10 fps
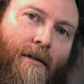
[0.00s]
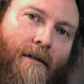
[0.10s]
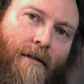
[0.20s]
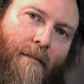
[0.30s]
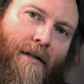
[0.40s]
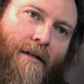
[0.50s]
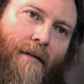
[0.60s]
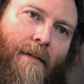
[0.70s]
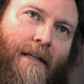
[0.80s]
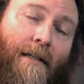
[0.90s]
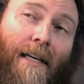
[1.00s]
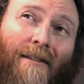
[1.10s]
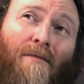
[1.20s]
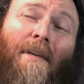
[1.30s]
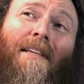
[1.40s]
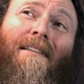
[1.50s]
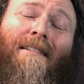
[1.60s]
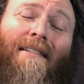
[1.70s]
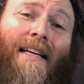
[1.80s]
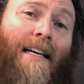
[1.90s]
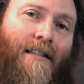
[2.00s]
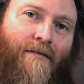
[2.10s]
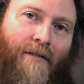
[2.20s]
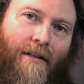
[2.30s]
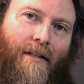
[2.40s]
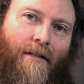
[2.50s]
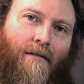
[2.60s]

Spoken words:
to the music because it gives me this tense feeling